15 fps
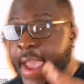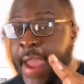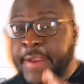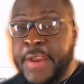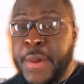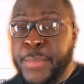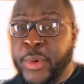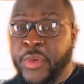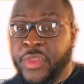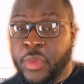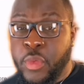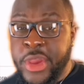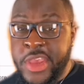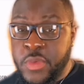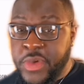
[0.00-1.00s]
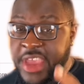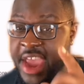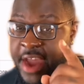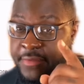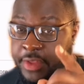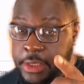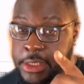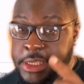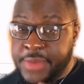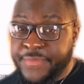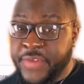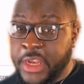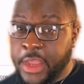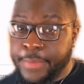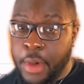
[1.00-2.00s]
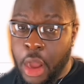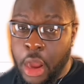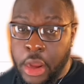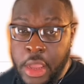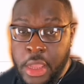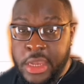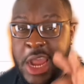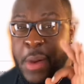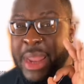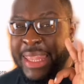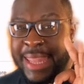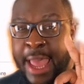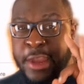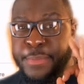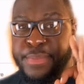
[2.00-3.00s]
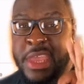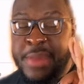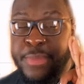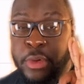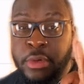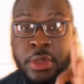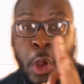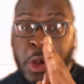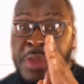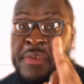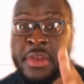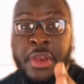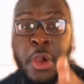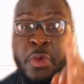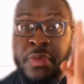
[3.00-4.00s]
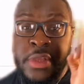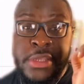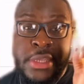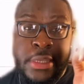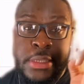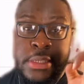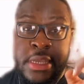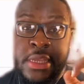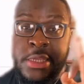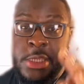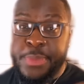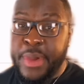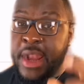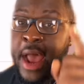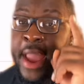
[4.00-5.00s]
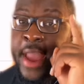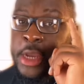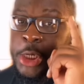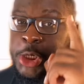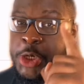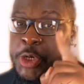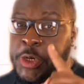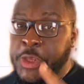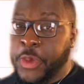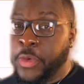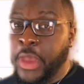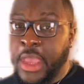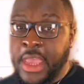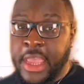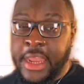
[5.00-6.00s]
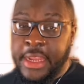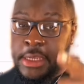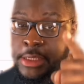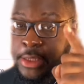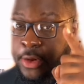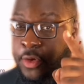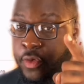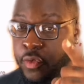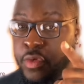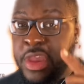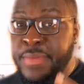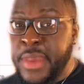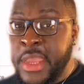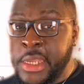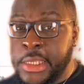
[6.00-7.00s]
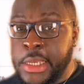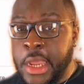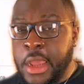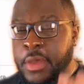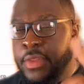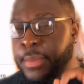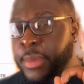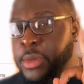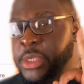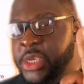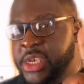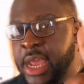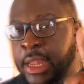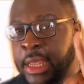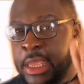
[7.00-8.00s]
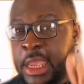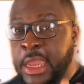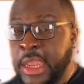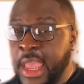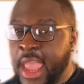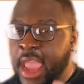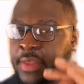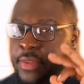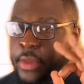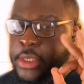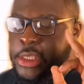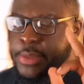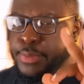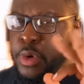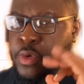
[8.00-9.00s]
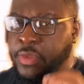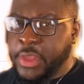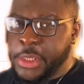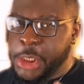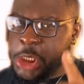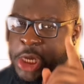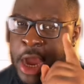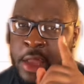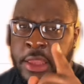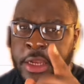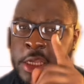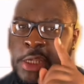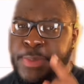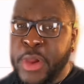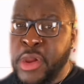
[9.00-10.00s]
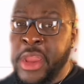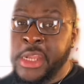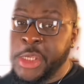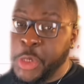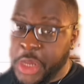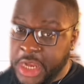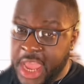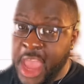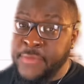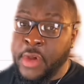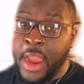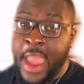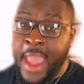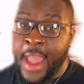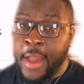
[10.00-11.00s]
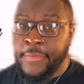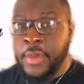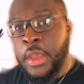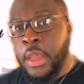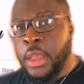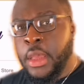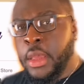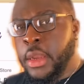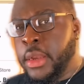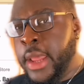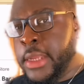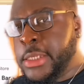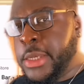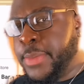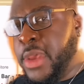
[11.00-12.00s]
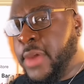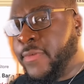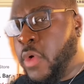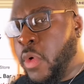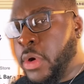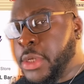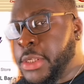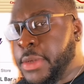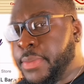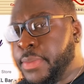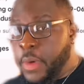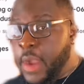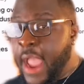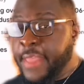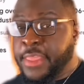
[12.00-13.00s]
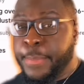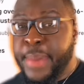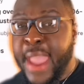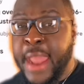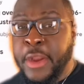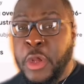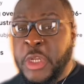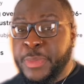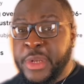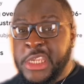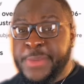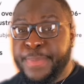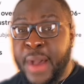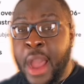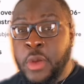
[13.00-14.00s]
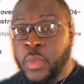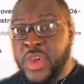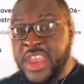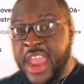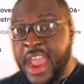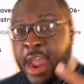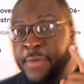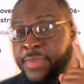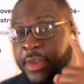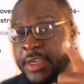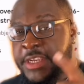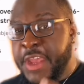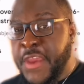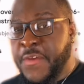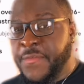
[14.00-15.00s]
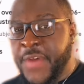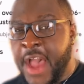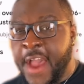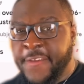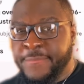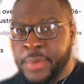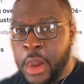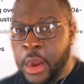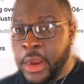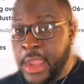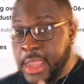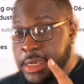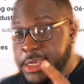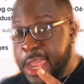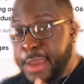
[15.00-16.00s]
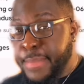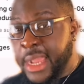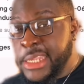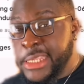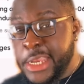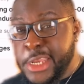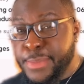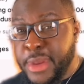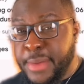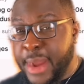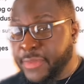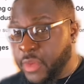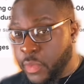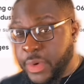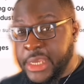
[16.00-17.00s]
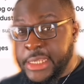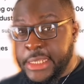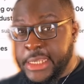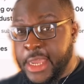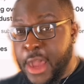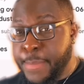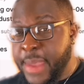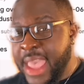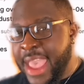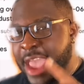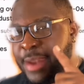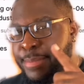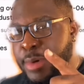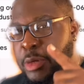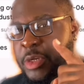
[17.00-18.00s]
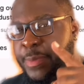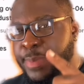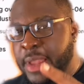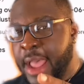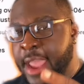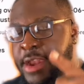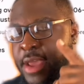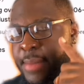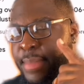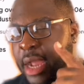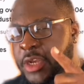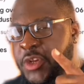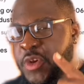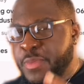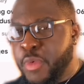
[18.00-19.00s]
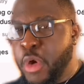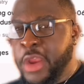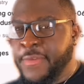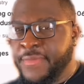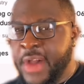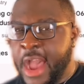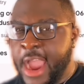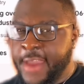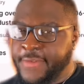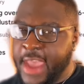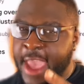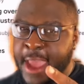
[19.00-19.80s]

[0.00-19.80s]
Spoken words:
At number three, we have the Symphony Bar. Now, a lot of people don't even know this exists, but I assure you, it is the creamiest, the most delicate, and the smoothest chocolate experience you could ever have. Next to me, of course. At the penultimate spot, we have the Take 5 Bar. Take my sentiment about the Reese's Cup and multiply it by 2.5.